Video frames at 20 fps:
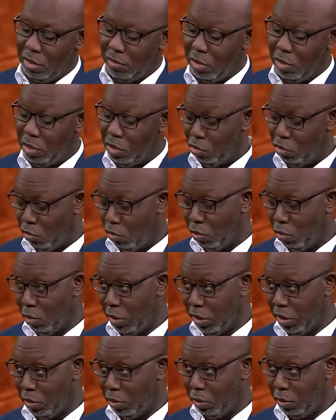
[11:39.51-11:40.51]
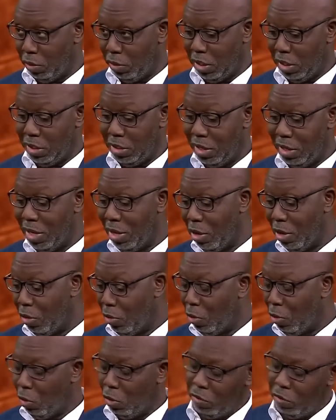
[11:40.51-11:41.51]
They've only drawn once all
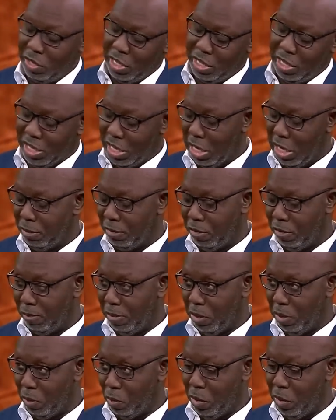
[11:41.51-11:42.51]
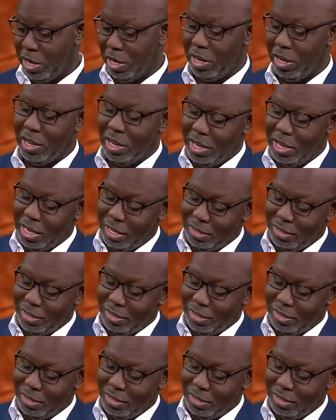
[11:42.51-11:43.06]
season. All of the other games have been win.